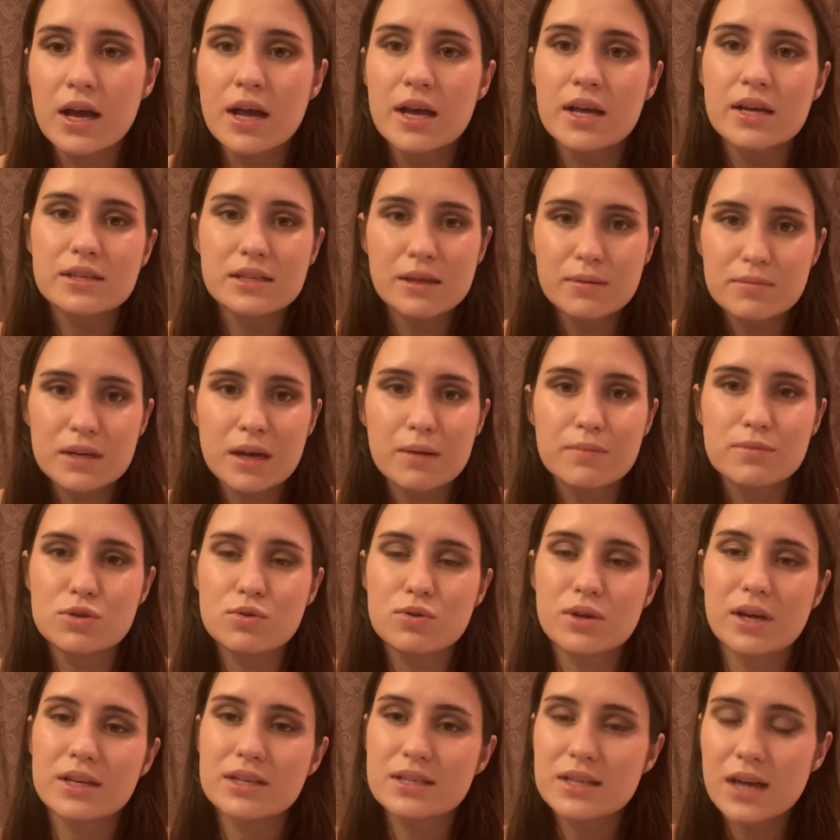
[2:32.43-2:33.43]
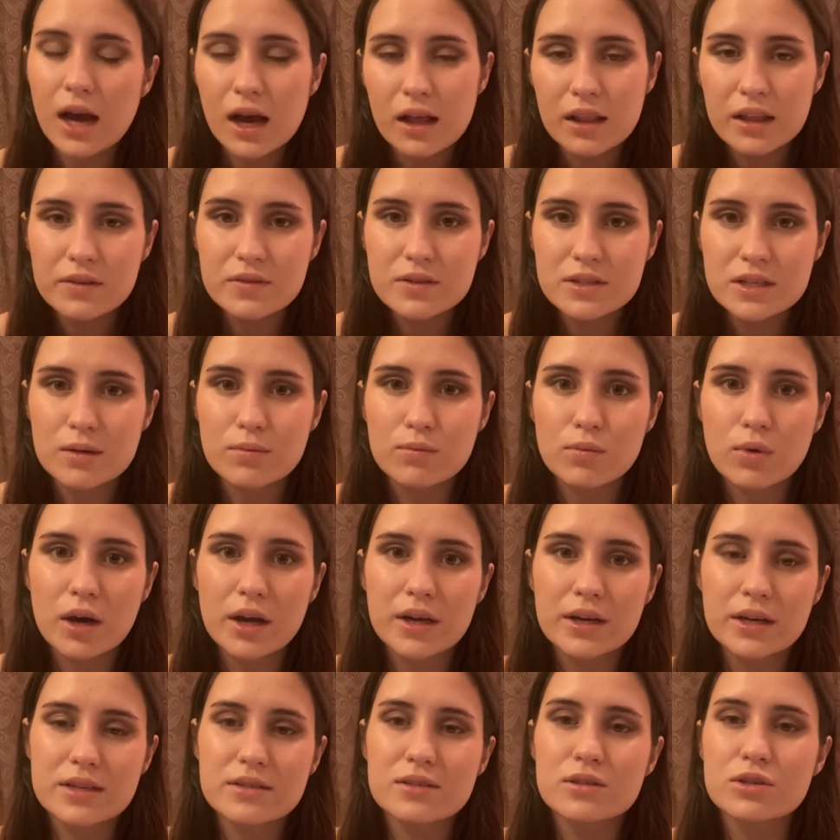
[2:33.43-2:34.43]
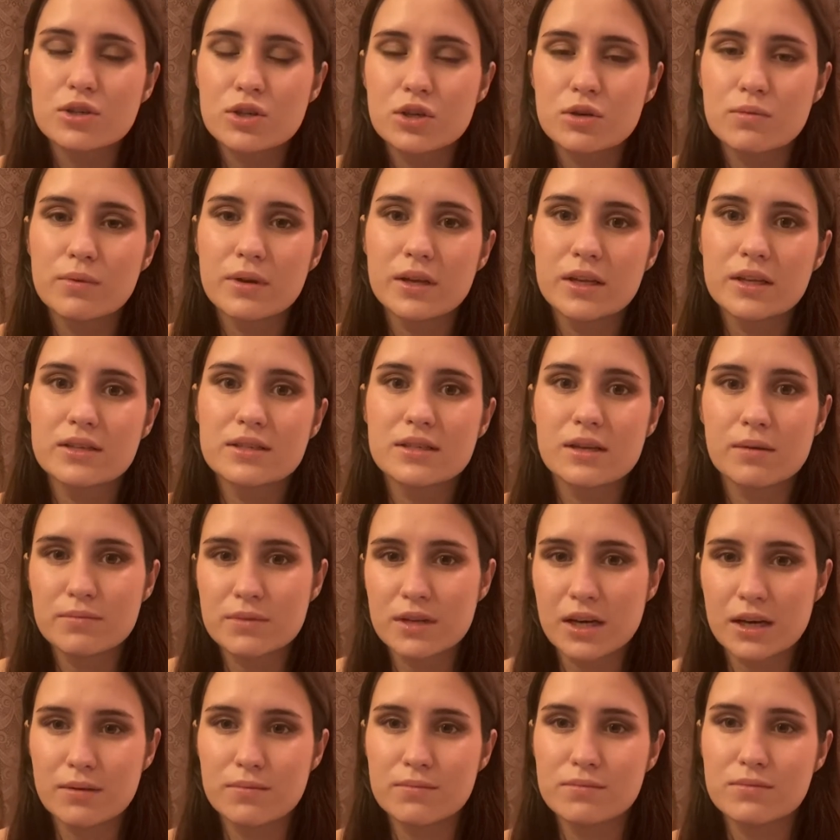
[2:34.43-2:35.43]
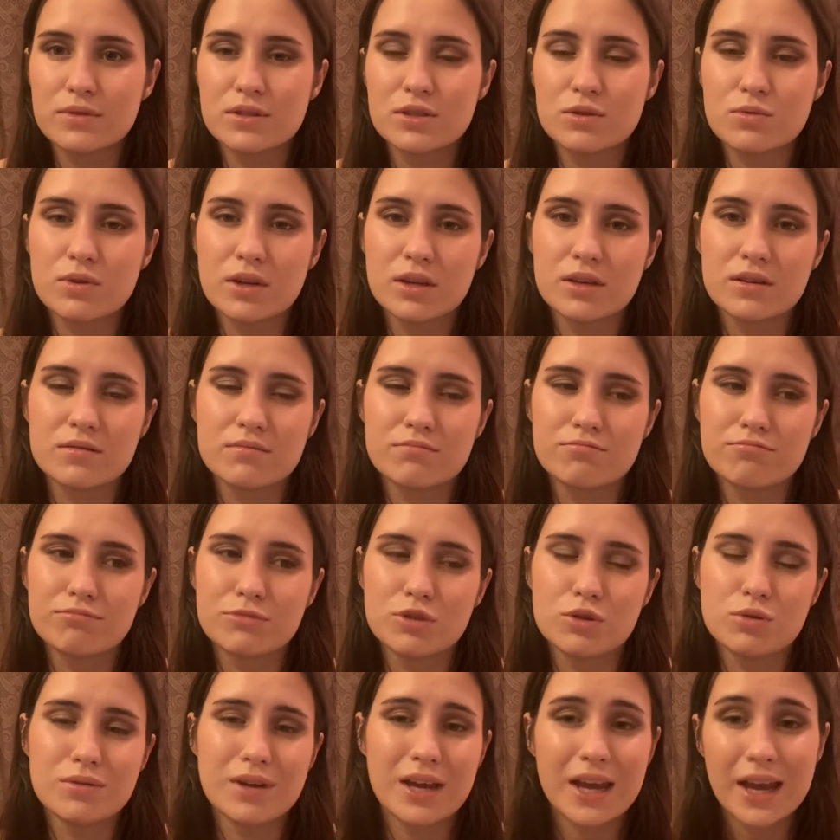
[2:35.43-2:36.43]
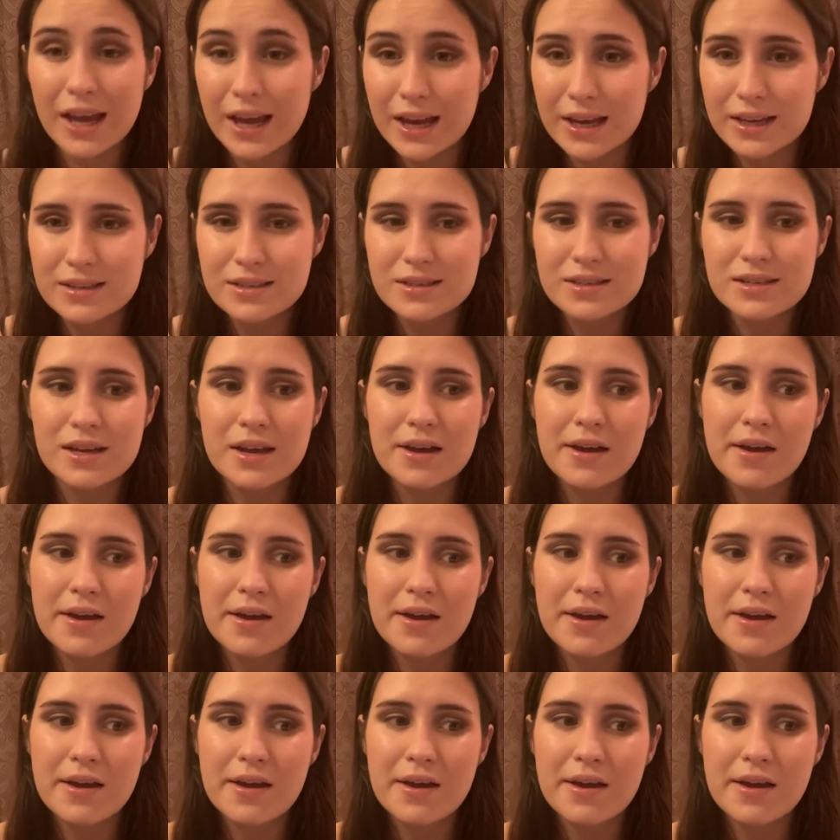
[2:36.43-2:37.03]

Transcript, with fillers: Sometimes you can tell if someone is a human, sometimes you can you can't.